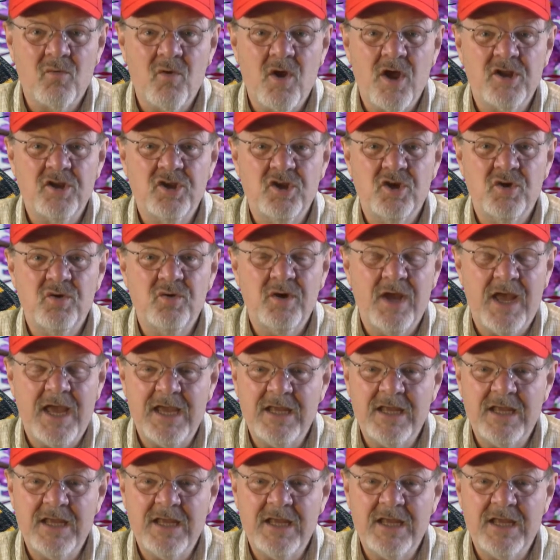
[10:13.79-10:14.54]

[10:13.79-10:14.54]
run you